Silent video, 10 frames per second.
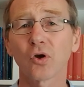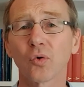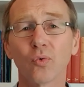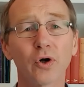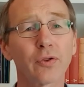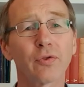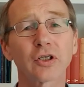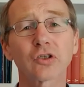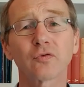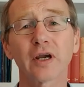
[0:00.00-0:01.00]
With
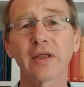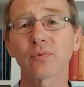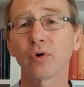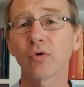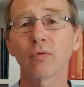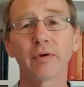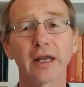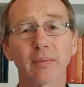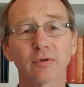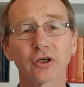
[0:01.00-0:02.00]
this faith, we will be
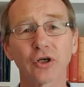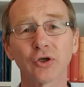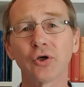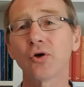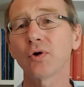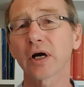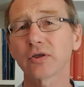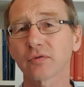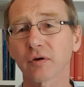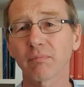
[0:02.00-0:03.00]
able to hew out
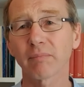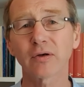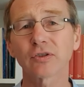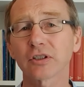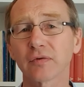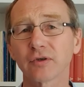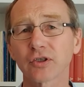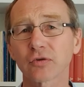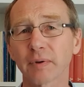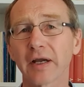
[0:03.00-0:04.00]
of the mountain of
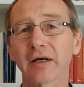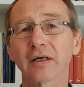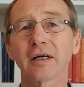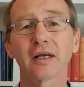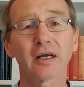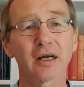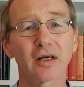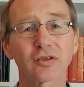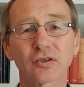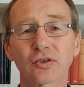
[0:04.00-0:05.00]
despair a
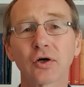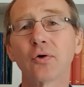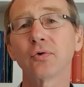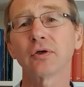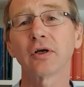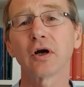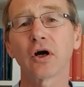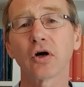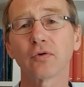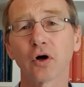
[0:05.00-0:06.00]
stone
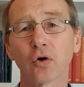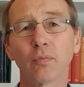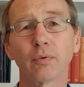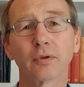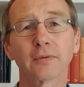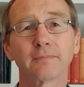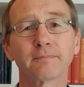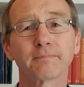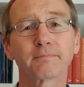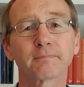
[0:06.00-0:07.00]
of hope."
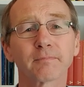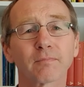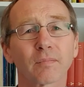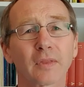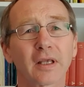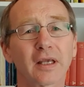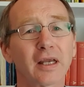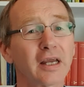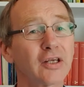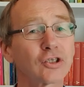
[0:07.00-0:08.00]

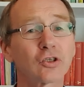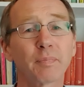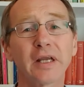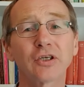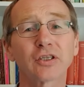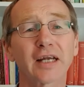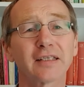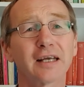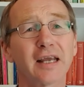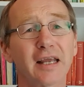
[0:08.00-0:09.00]
His speech that
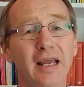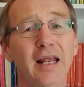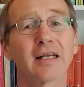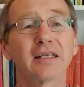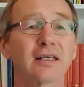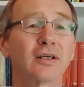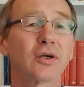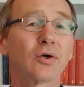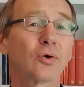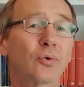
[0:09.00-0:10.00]
day ended
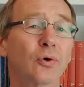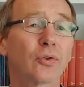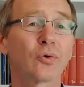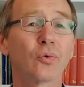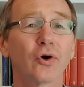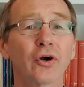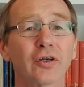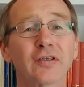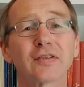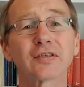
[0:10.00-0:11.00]
with the
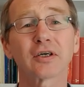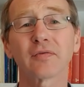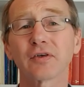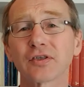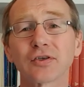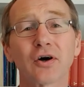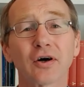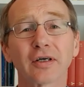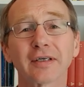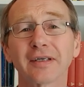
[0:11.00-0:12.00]
words of a
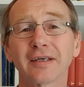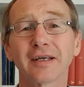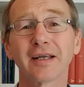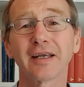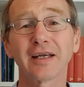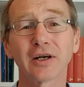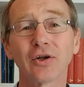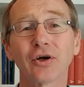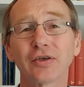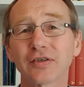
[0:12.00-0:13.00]
song he had learned to